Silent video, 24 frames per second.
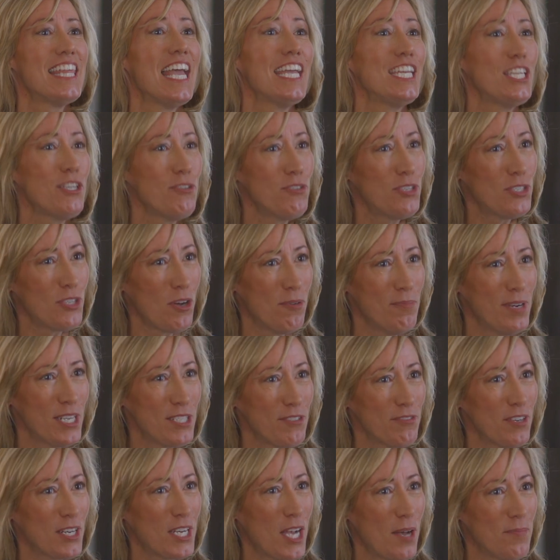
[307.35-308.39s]
Thank you so
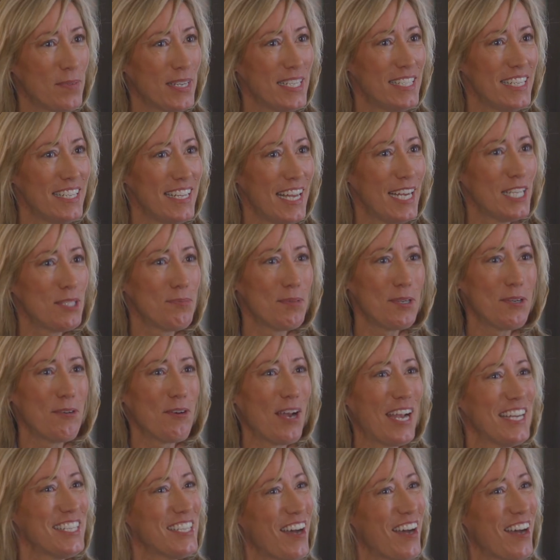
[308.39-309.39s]
much for coming today. It's been great